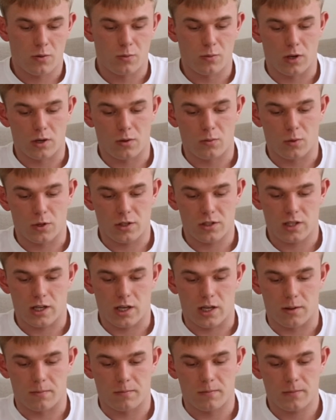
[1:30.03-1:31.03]
run one
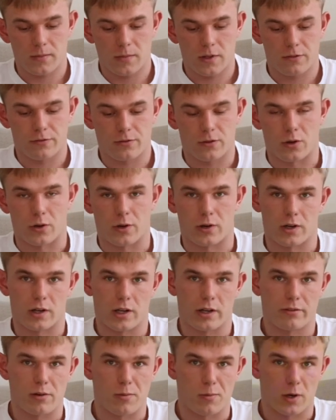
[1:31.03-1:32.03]
time for
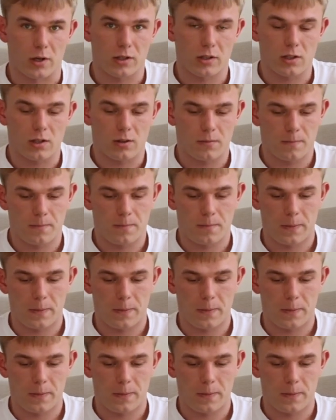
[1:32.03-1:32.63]
every bundle.